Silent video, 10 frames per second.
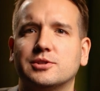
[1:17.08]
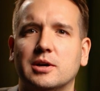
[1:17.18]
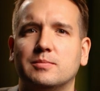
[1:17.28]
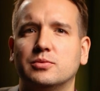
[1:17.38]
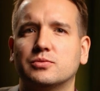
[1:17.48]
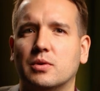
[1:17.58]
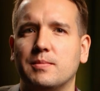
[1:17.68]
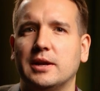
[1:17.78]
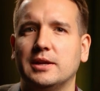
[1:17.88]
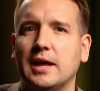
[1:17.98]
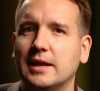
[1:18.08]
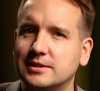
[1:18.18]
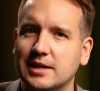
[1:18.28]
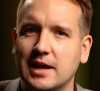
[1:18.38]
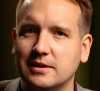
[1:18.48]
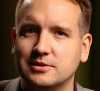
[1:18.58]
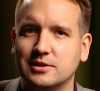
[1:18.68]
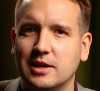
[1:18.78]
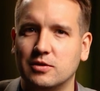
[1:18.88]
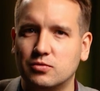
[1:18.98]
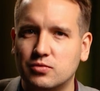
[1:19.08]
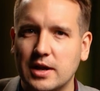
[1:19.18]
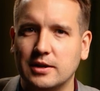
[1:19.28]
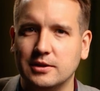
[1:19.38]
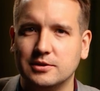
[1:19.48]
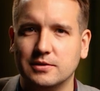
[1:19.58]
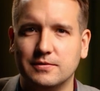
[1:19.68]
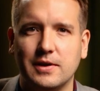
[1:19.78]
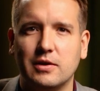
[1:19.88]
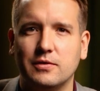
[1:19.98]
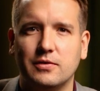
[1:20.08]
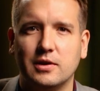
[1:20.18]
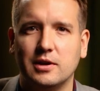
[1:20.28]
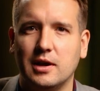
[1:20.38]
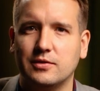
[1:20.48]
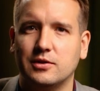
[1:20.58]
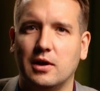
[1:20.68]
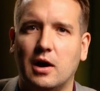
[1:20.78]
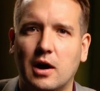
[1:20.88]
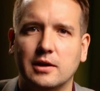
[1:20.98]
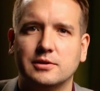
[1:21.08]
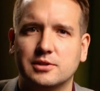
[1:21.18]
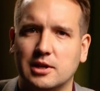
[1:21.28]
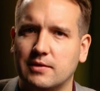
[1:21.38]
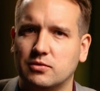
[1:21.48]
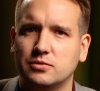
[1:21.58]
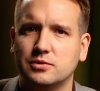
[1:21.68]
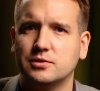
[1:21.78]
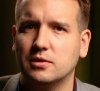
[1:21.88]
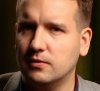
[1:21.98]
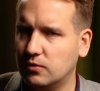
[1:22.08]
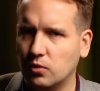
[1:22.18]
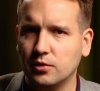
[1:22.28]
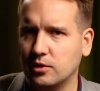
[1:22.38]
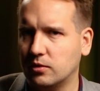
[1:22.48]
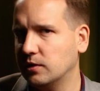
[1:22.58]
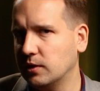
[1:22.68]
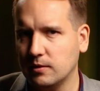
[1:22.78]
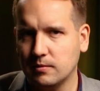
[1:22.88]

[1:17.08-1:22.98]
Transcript: samples remain intact and ready to verify at the highest levels of authority.